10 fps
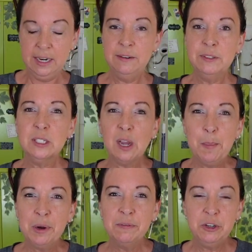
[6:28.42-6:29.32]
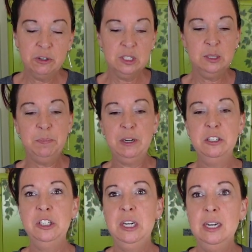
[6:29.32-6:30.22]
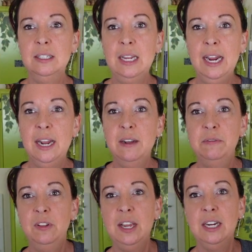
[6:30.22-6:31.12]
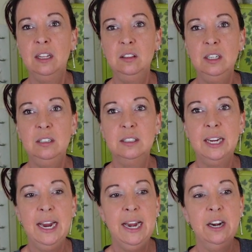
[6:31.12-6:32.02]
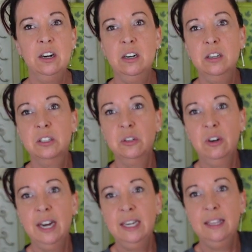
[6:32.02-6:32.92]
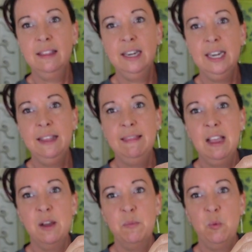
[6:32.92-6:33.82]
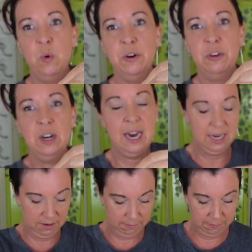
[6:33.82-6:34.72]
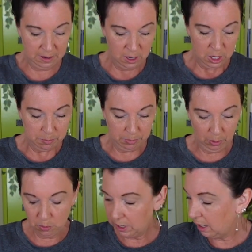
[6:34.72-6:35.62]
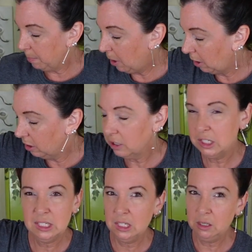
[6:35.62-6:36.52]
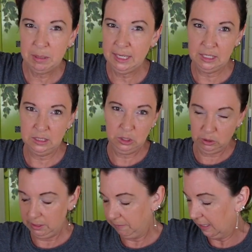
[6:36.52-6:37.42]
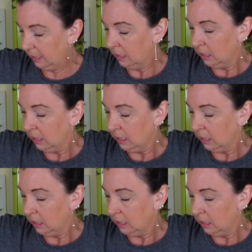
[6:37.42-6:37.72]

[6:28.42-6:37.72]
if some of your sponges have like little tears or anything in them where they're kind of broken apart just a little bit, it's totally fine.